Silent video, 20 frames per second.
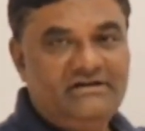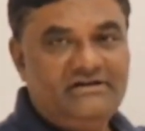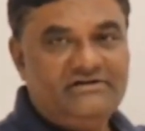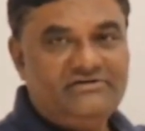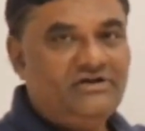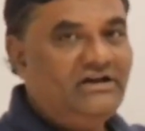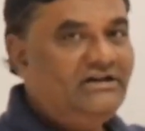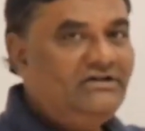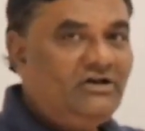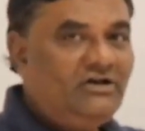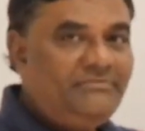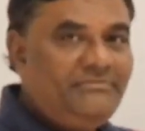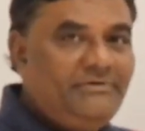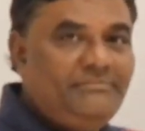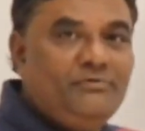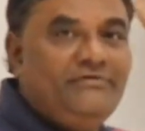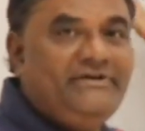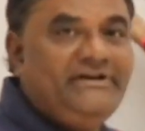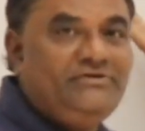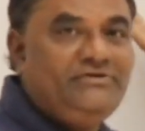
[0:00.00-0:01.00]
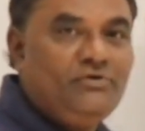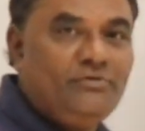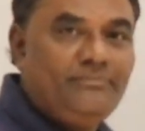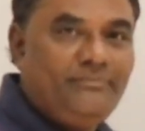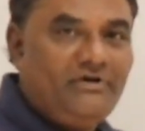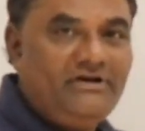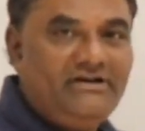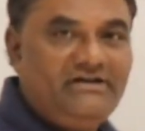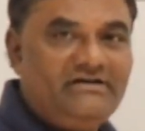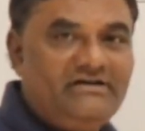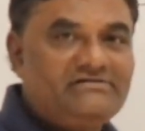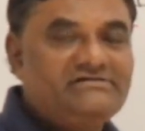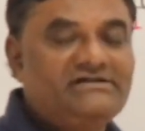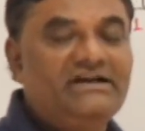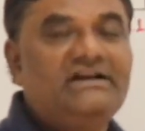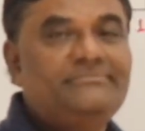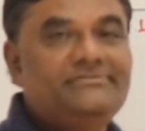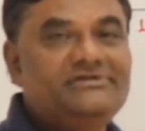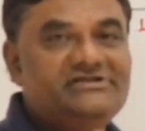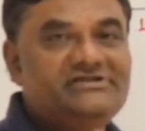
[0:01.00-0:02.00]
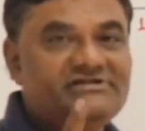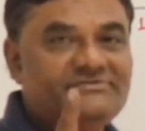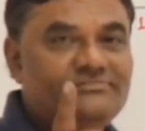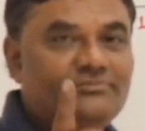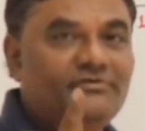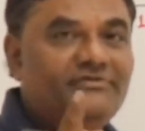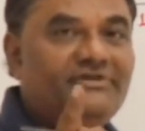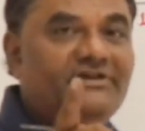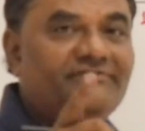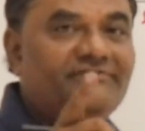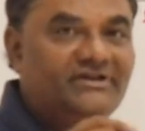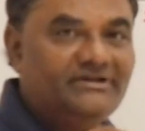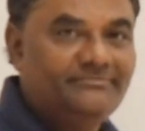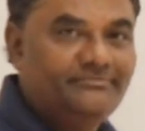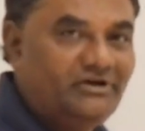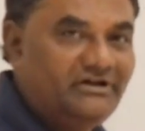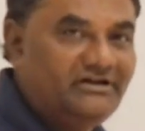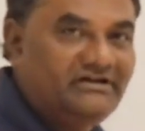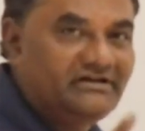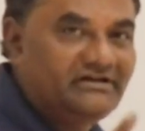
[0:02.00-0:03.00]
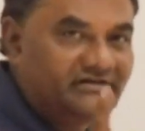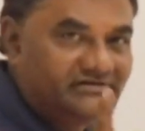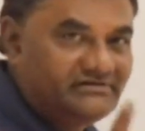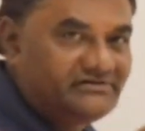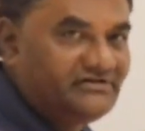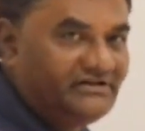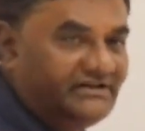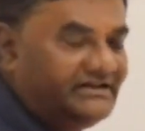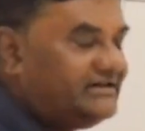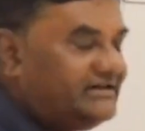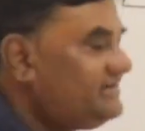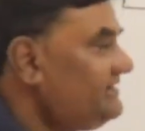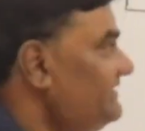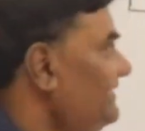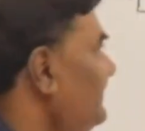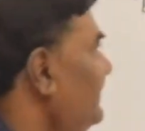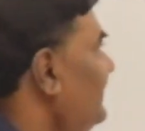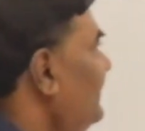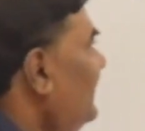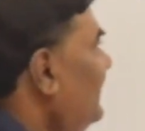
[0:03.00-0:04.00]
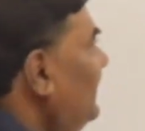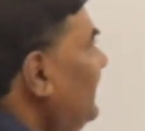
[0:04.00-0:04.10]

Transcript: So I will not be moving two pointers. I will be just moving one pointer. So let us see.